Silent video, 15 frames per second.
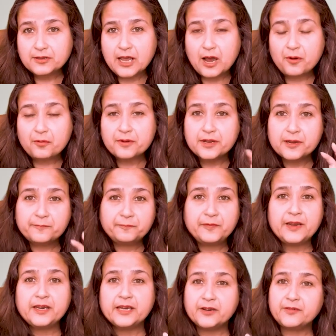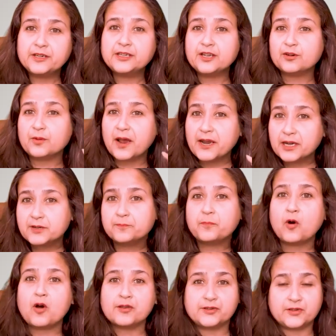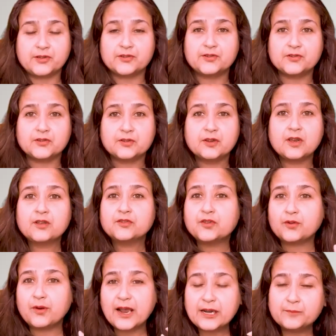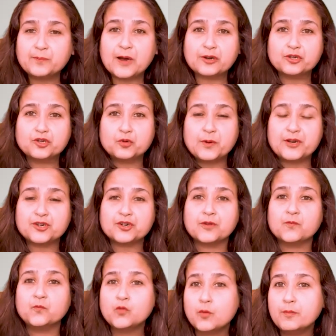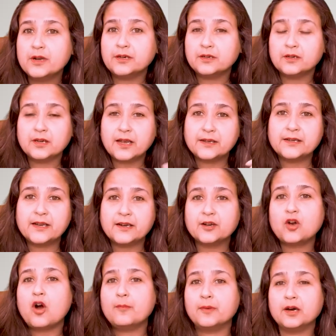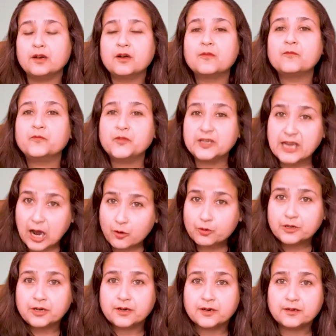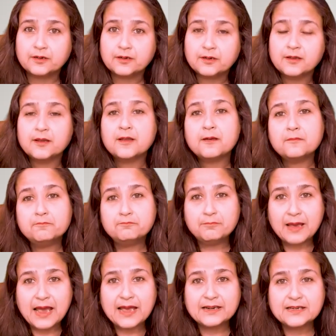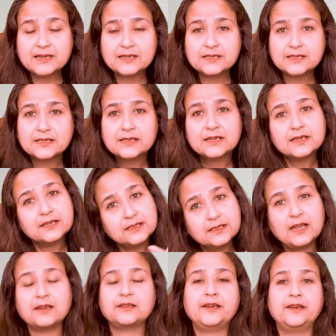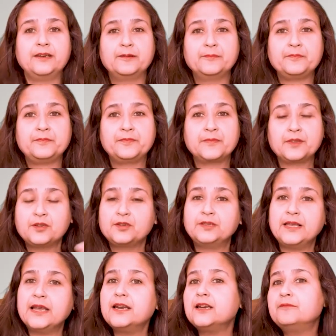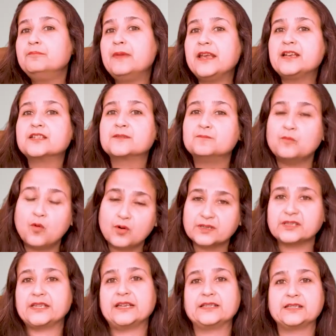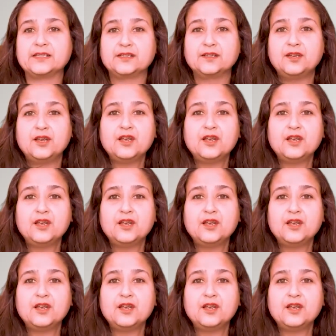Now if we give it the right pauses, the right punctuation, woman and then a comma, without her man is nothing, then it makes more sense.